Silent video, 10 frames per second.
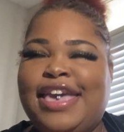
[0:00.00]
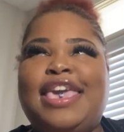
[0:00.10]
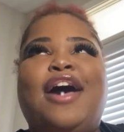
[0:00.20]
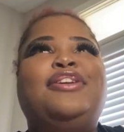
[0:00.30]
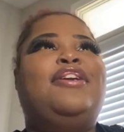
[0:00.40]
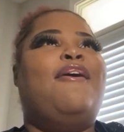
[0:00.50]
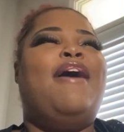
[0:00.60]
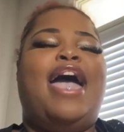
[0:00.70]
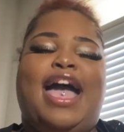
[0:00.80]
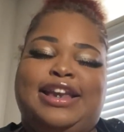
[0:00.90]
Y'all know
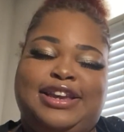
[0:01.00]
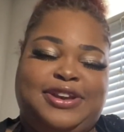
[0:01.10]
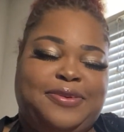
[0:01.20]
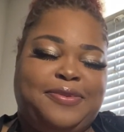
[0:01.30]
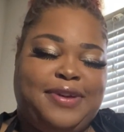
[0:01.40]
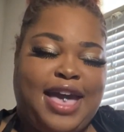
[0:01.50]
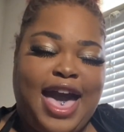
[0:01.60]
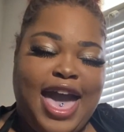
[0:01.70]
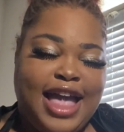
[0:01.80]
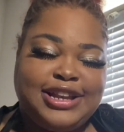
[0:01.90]
I had to do it.
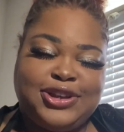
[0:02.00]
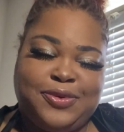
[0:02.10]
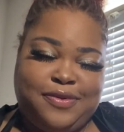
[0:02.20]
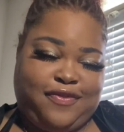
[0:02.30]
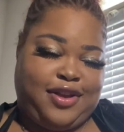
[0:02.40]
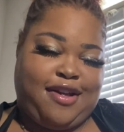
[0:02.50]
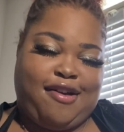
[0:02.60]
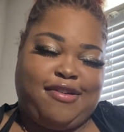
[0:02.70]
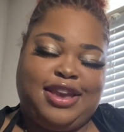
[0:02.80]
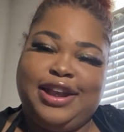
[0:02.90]
I had to do it for
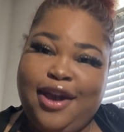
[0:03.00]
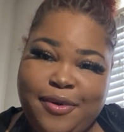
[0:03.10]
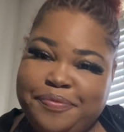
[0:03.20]
y'all, you know?